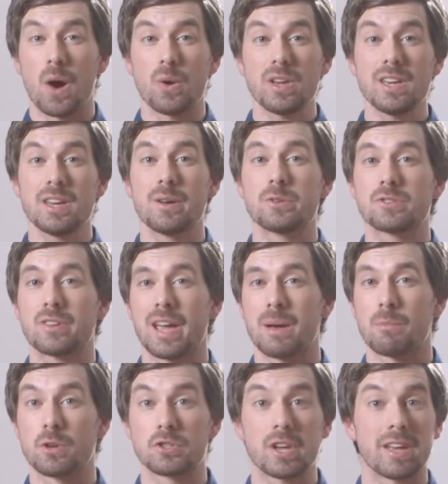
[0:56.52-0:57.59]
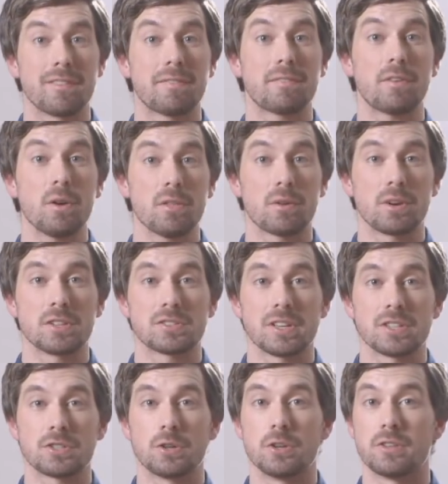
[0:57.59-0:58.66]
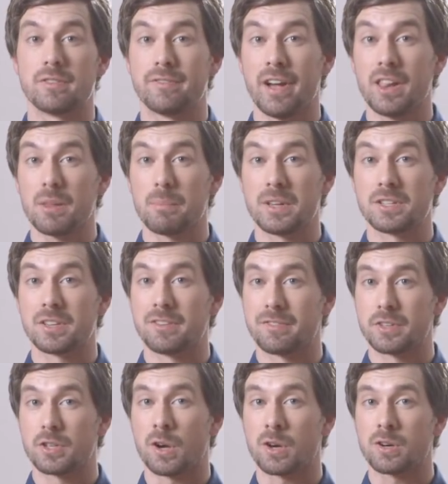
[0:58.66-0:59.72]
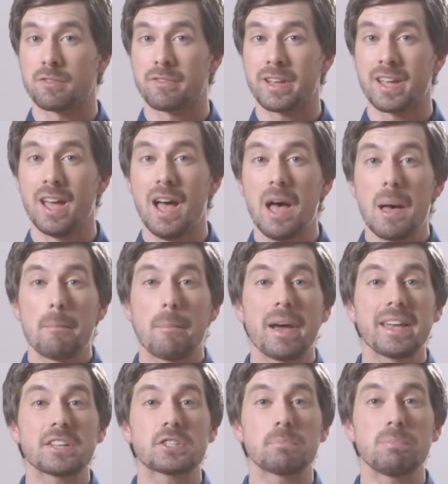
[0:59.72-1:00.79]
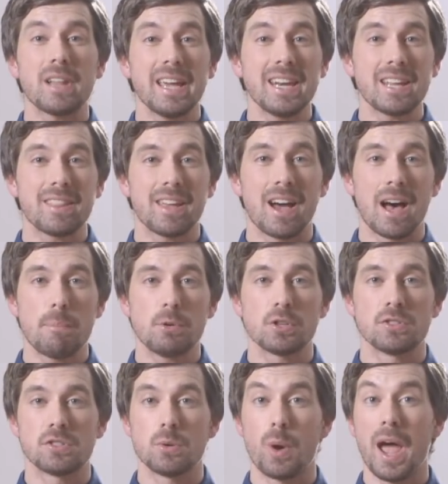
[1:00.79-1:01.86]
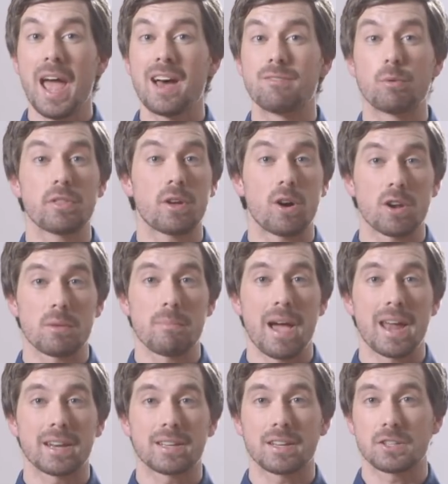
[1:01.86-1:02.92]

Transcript: how EOS cameras can further assist your development in photography by explaining the options you have with automatic